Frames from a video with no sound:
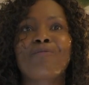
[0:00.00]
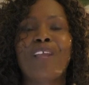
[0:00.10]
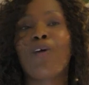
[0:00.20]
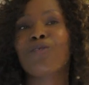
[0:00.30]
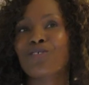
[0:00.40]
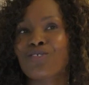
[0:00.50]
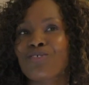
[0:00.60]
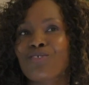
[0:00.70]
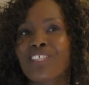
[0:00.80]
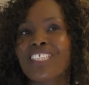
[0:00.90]
I was
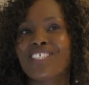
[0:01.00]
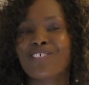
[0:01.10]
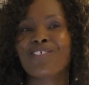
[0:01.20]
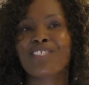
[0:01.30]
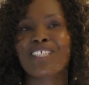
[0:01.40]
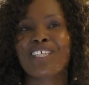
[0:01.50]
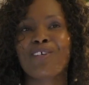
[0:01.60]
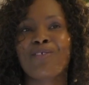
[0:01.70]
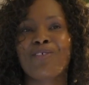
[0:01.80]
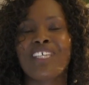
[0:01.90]
really shocked
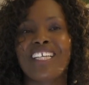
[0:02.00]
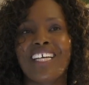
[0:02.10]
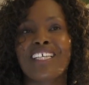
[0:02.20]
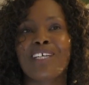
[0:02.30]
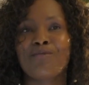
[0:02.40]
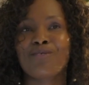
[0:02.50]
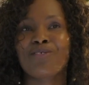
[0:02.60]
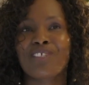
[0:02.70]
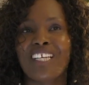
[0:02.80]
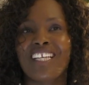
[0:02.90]
when I come to
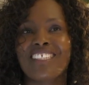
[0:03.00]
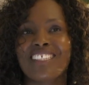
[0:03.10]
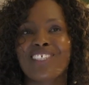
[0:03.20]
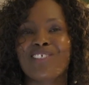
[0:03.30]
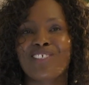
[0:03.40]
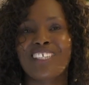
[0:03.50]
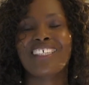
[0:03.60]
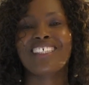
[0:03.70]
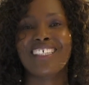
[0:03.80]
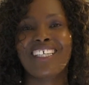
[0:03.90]
realization
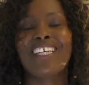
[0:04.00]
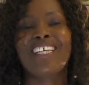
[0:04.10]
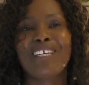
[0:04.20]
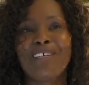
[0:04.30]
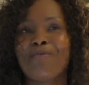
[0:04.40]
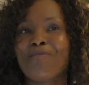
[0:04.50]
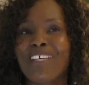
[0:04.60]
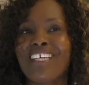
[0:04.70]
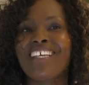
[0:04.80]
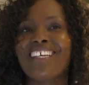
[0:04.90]
that,
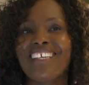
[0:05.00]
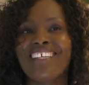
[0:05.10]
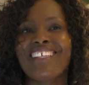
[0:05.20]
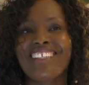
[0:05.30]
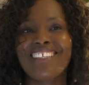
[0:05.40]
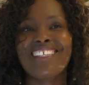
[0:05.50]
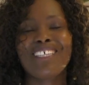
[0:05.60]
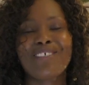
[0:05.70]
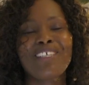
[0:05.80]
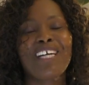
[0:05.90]
man,
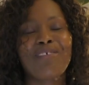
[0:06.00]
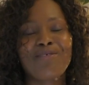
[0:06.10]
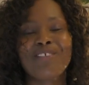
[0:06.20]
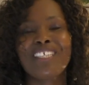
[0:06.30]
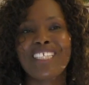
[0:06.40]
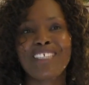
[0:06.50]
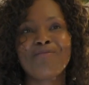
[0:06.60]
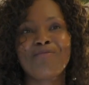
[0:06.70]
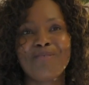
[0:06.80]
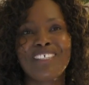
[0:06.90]
we have
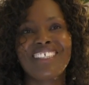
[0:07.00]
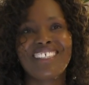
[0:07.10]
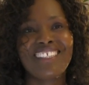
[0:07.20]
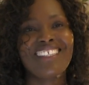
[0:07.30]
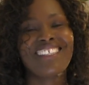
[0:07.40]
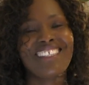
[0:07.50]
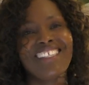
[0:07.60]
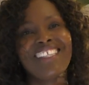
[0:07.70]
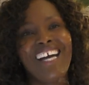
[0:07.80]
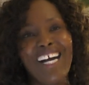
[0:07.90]
really been
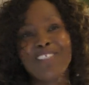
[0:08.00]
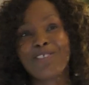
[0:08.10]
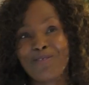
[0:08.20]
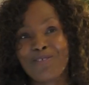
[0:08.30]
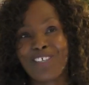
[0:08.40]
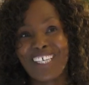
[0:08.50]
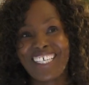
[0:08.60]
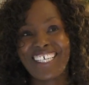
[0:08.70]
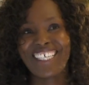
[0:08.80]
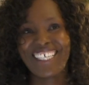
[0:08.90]
out of
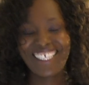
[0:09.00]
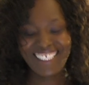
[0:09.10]
track.